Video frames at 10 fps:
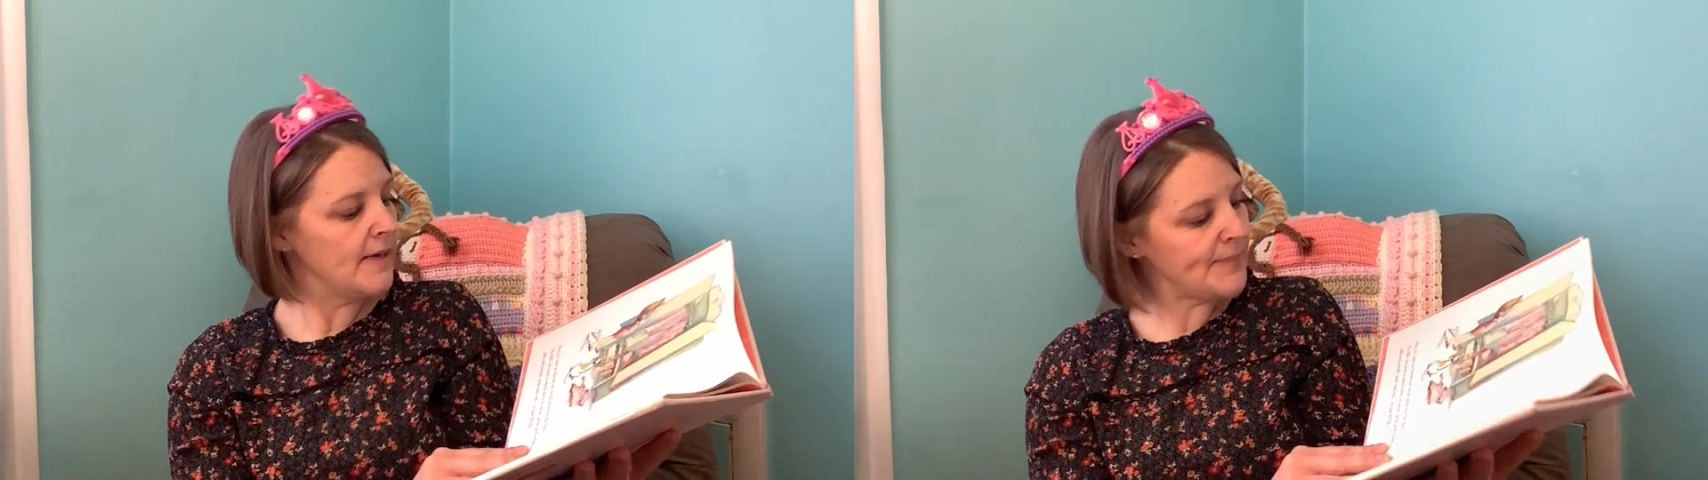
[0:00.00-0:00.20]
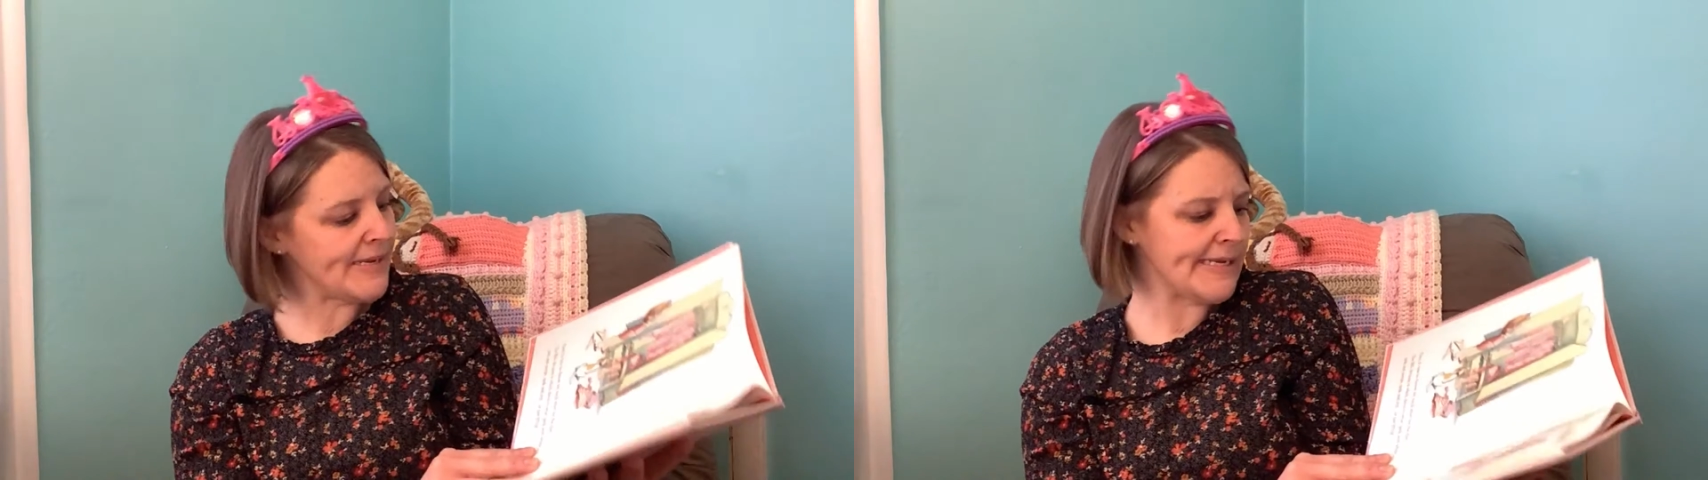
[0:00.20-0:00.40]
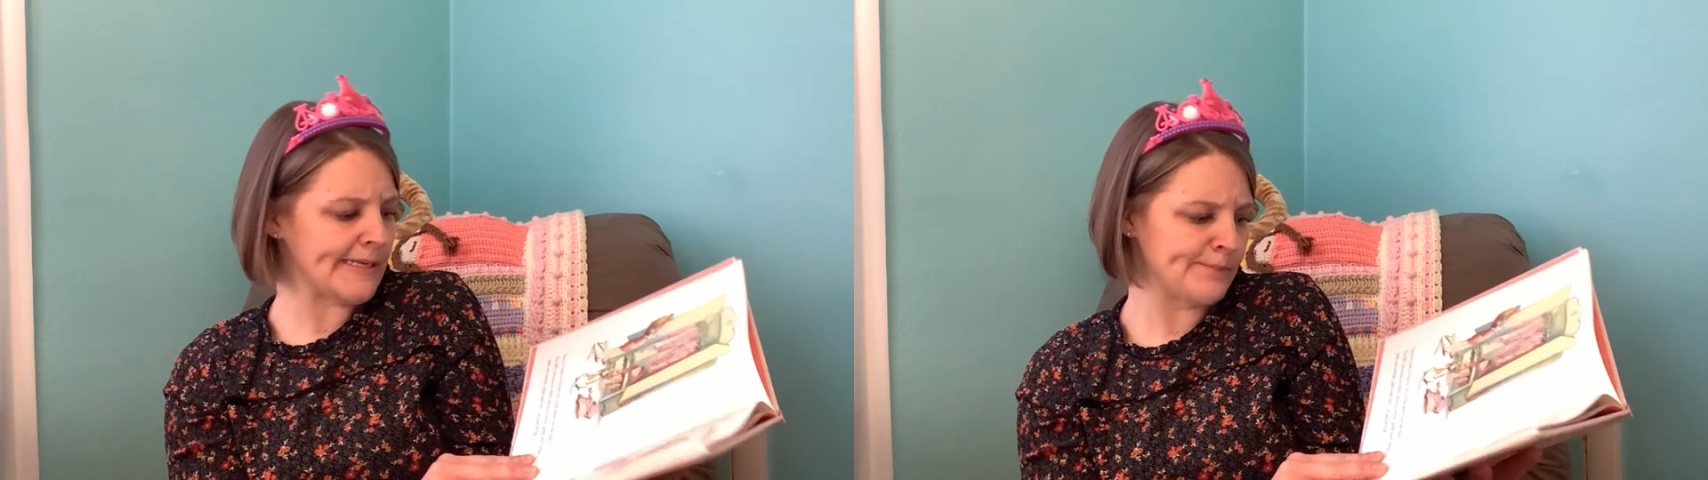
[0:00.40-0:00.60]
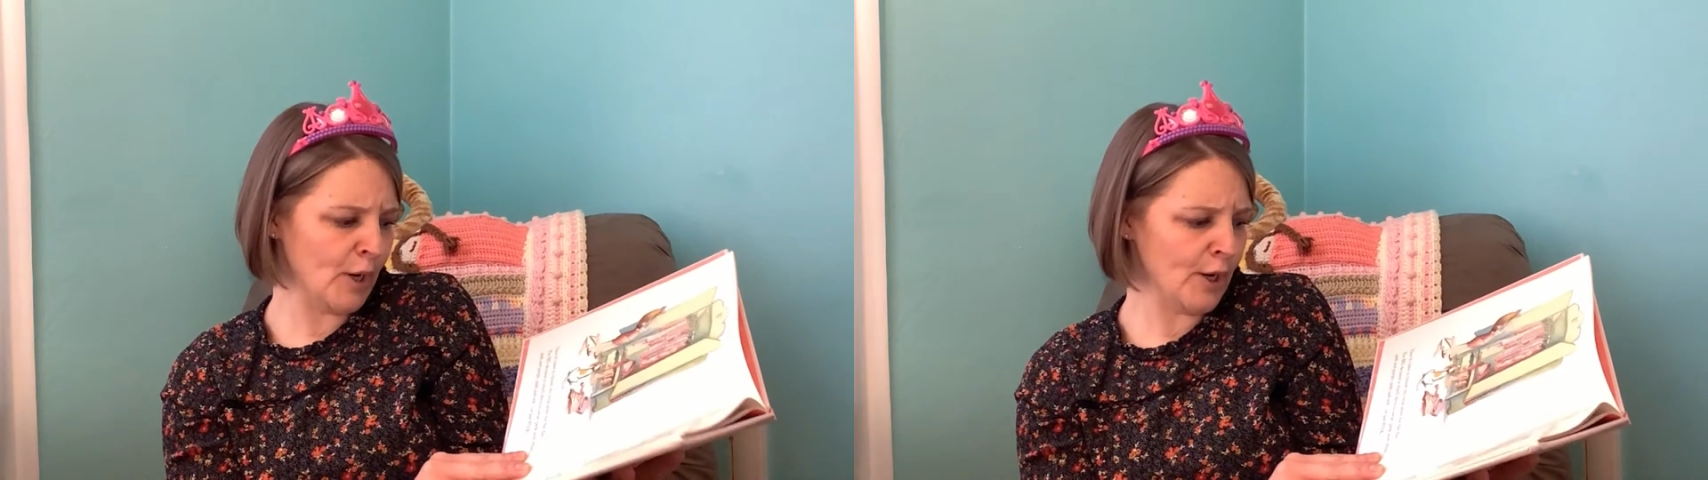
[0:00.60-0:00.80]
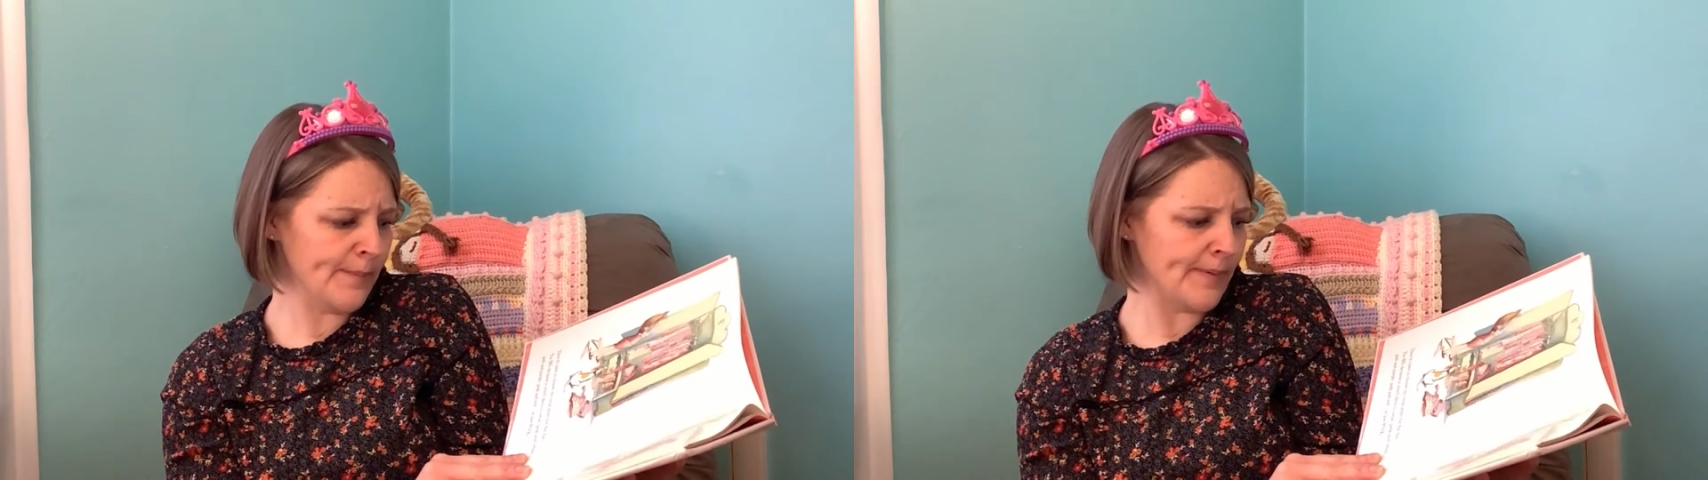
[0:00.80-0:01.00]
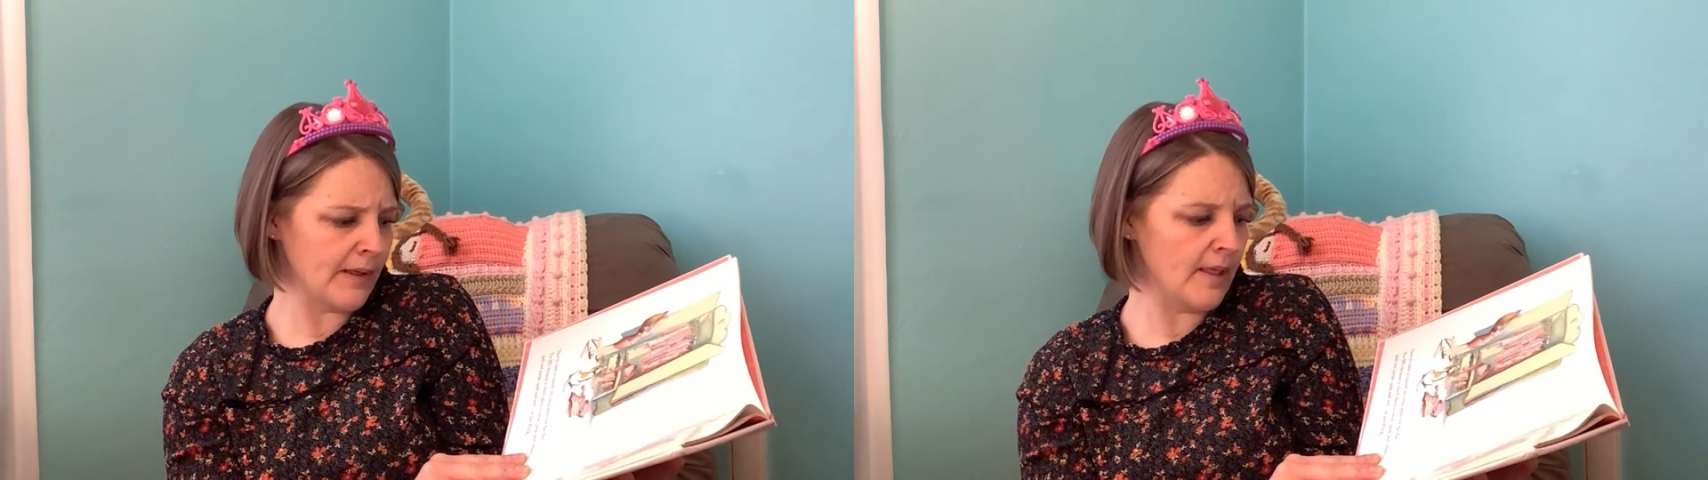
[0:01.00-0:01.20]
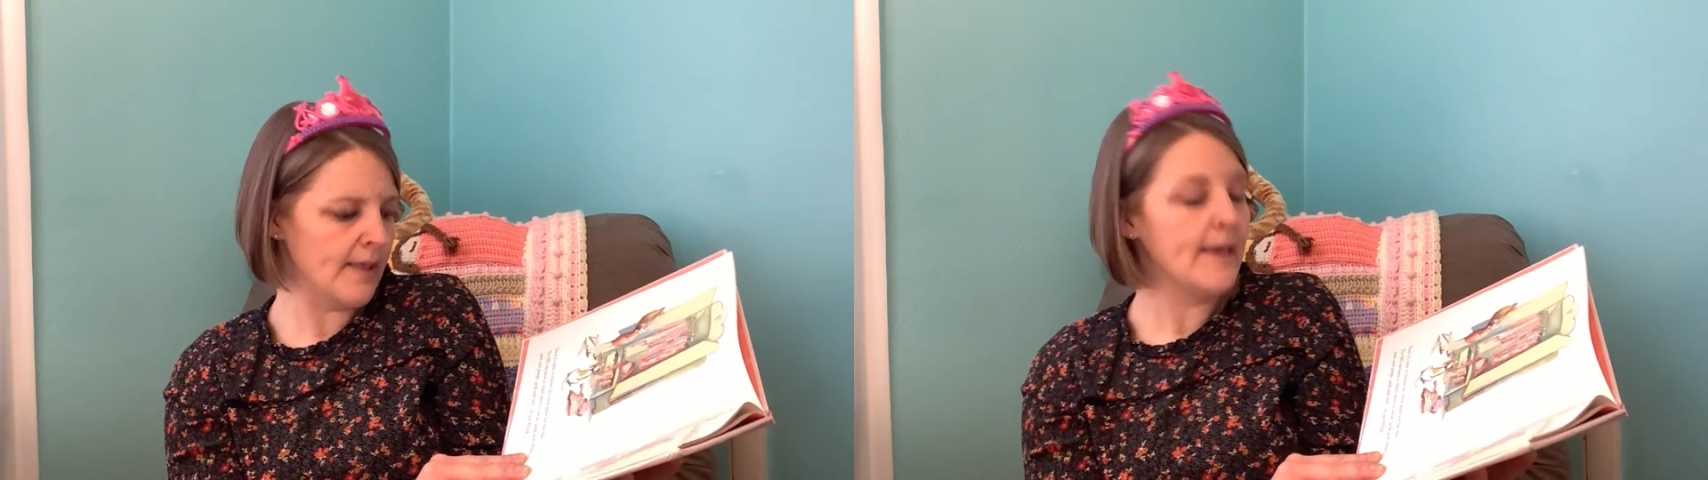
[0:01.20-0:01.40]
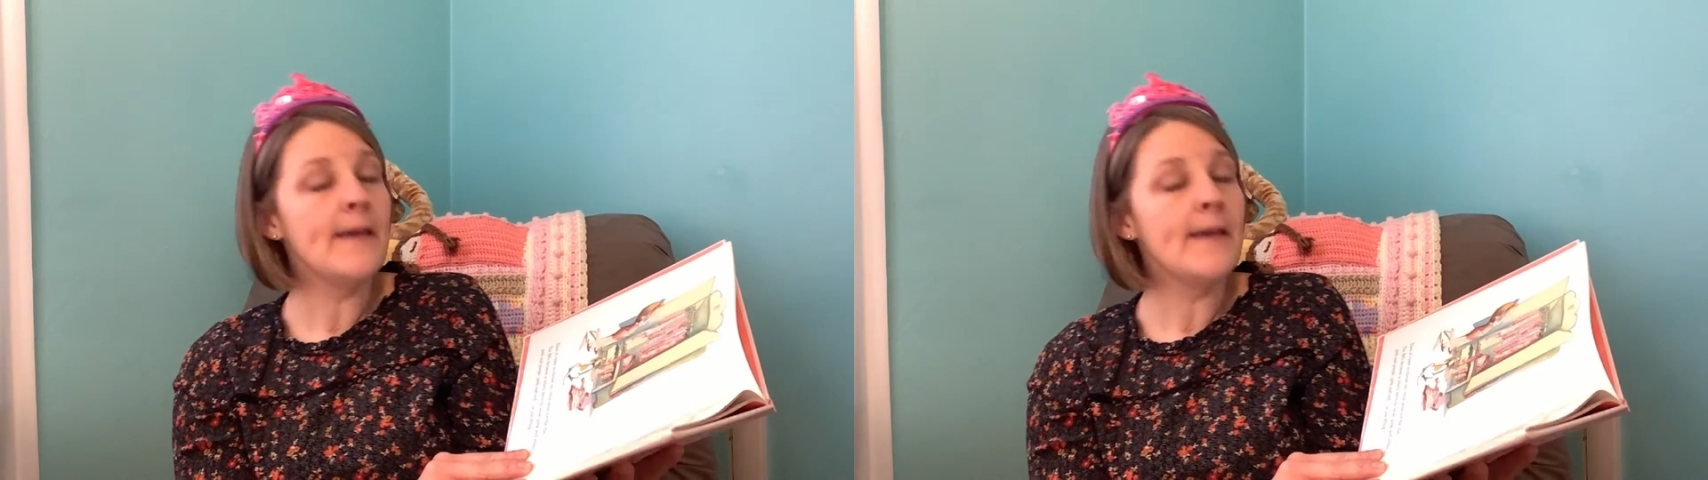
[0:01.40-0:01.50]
pink and purple,